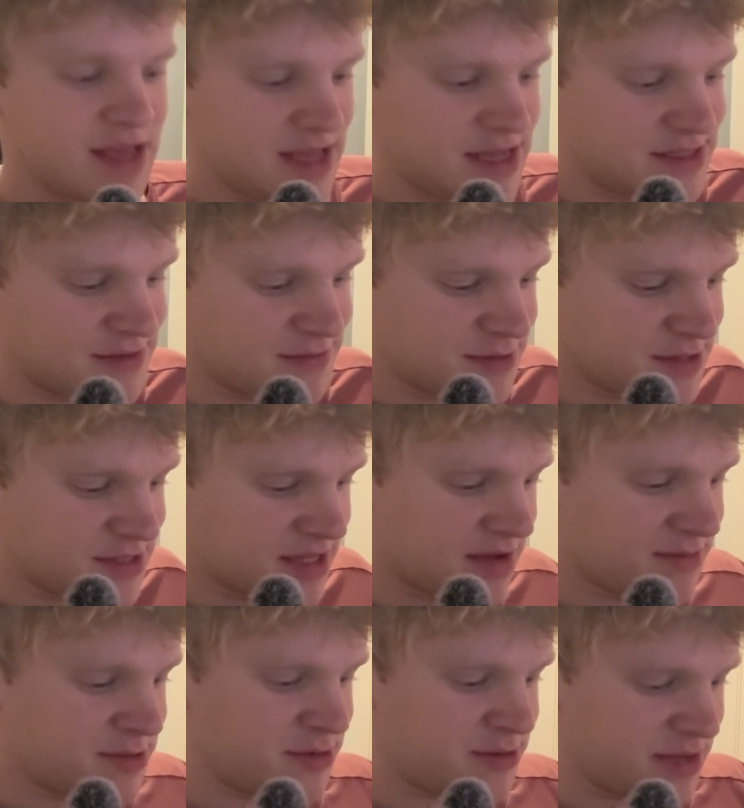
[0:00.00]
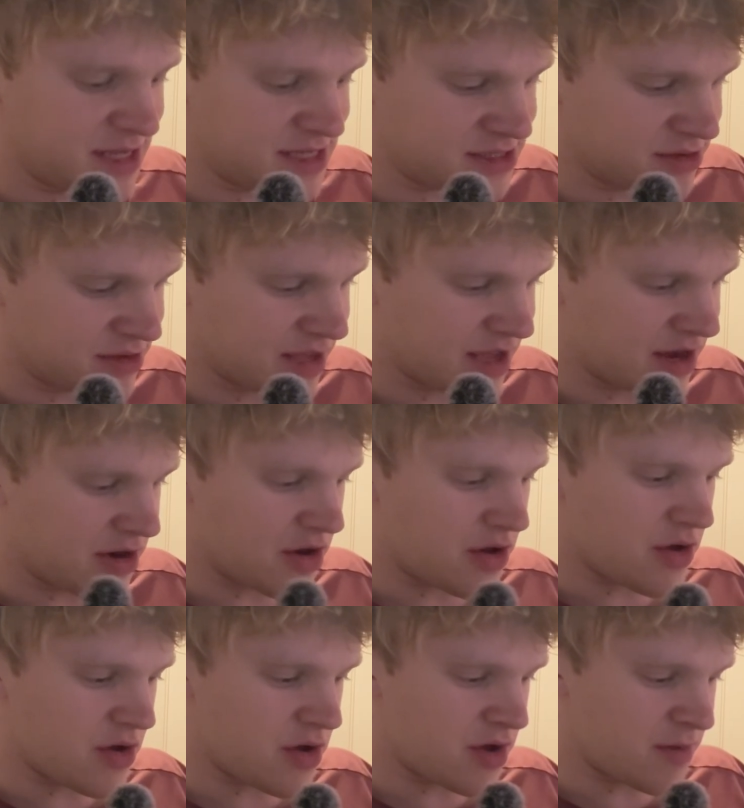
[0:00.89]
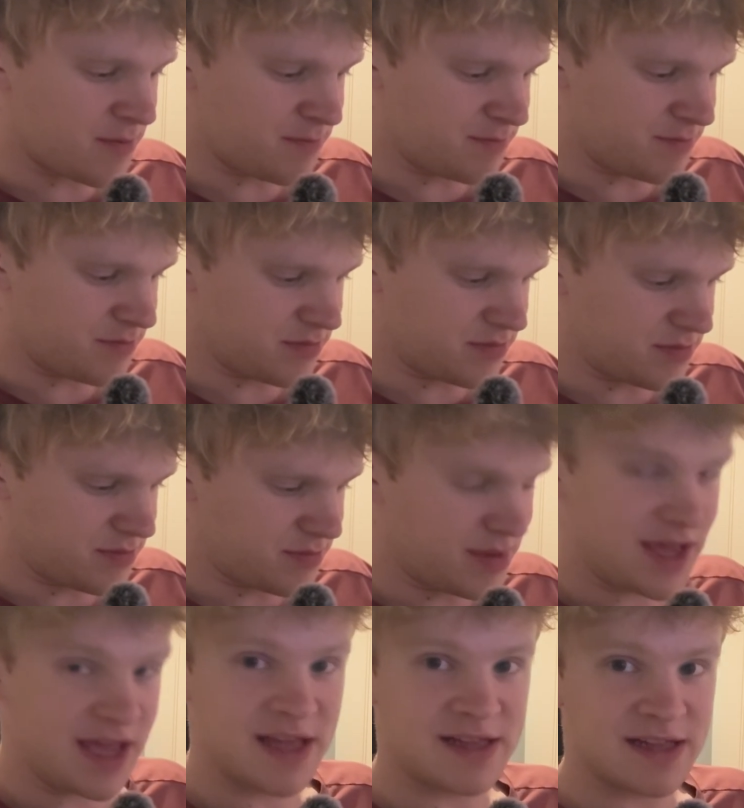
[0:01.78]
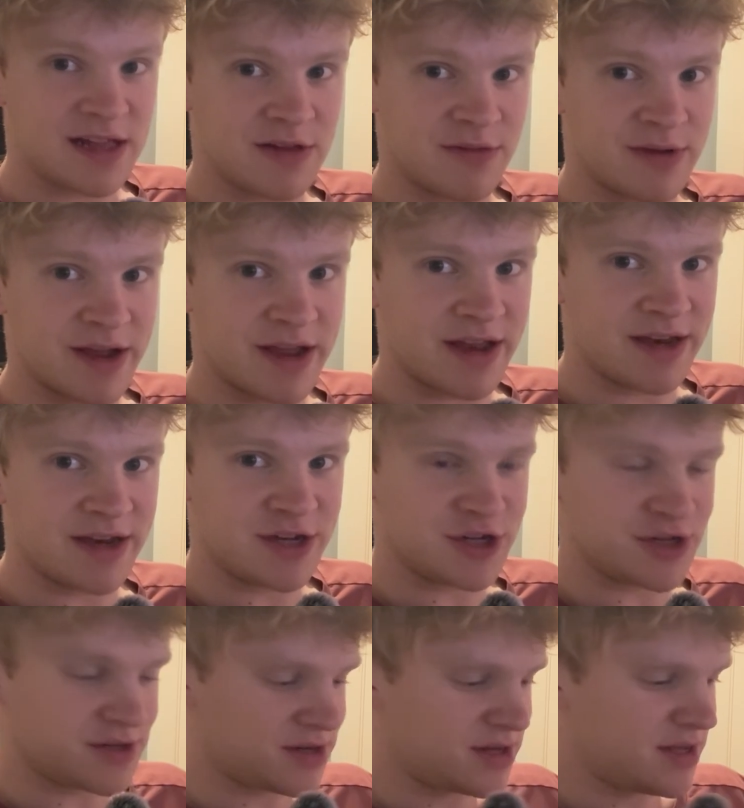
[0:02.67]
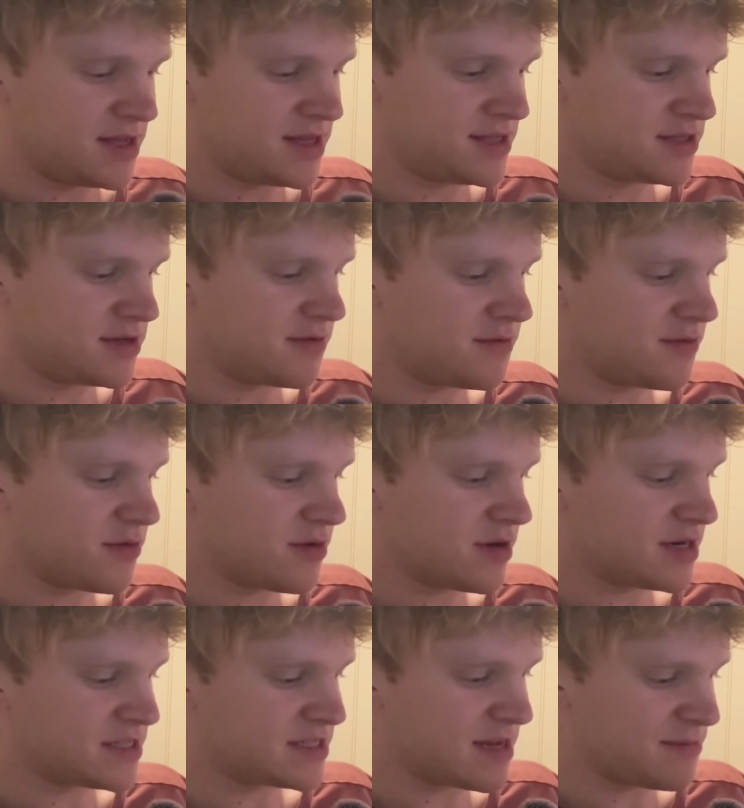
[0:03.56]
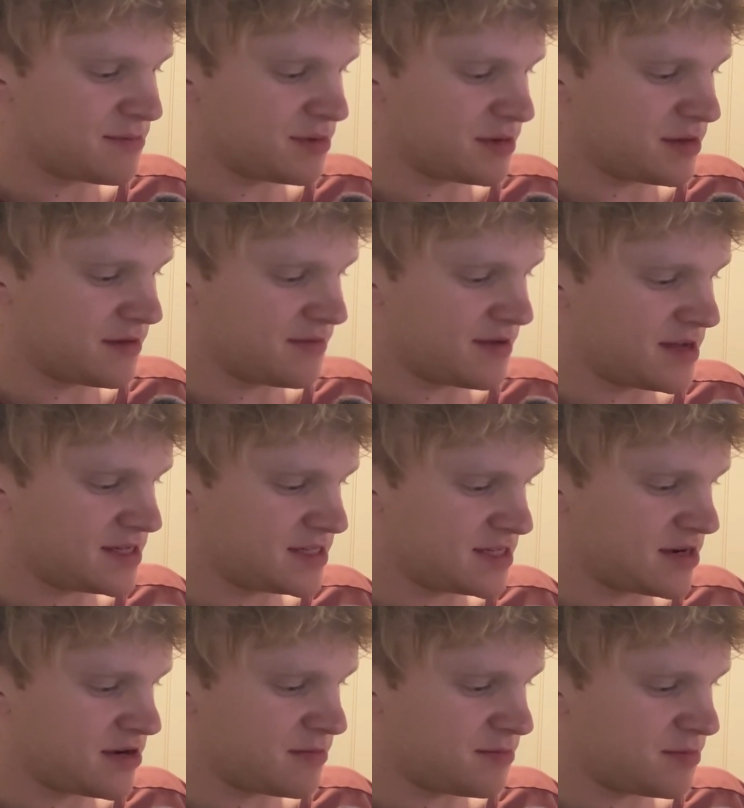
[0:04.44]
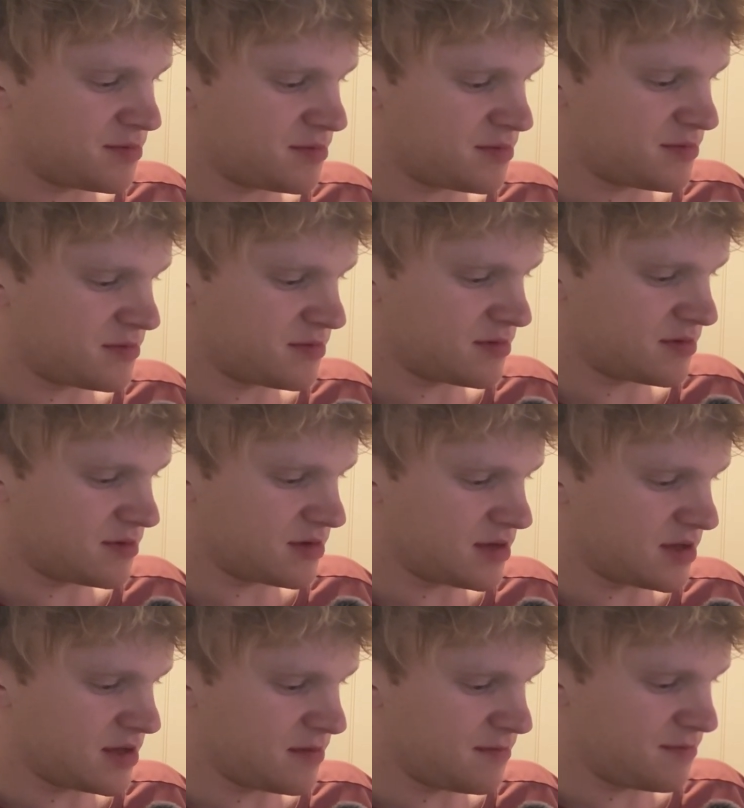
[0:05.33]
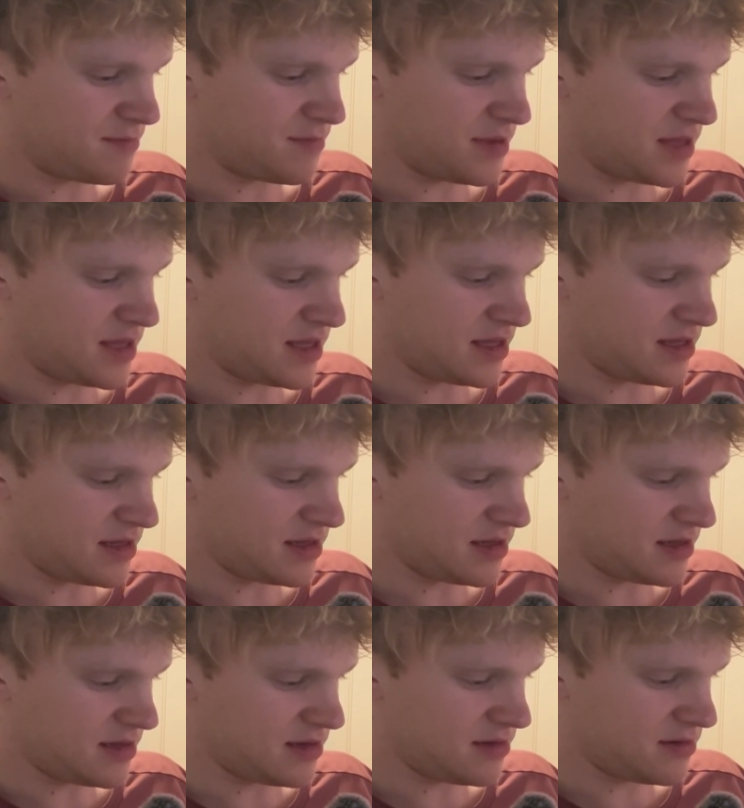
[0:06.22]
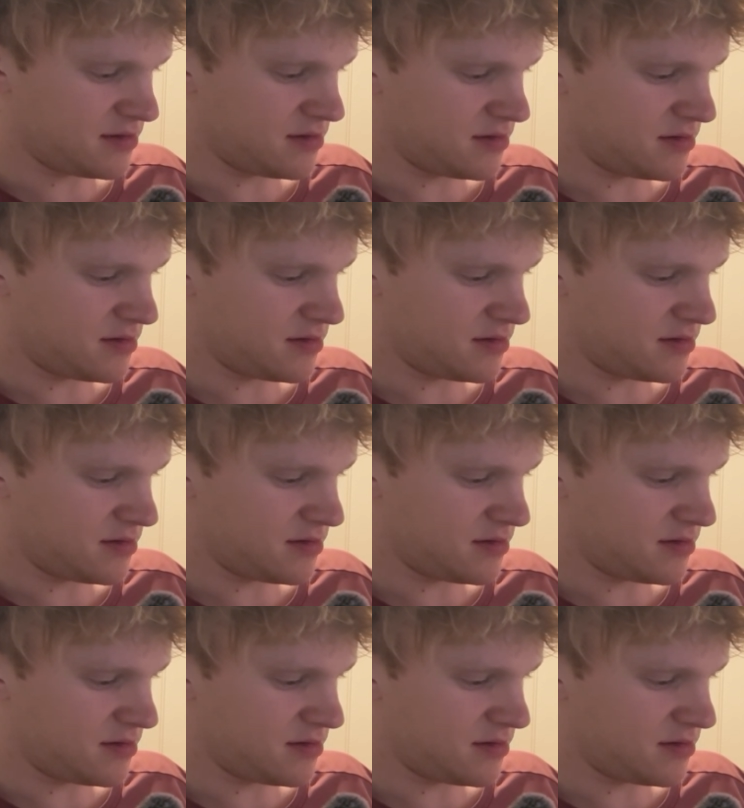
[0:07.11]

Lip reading: is the first thing I've been doing is looking at PLL recognition. So for example, if I set up a PLL,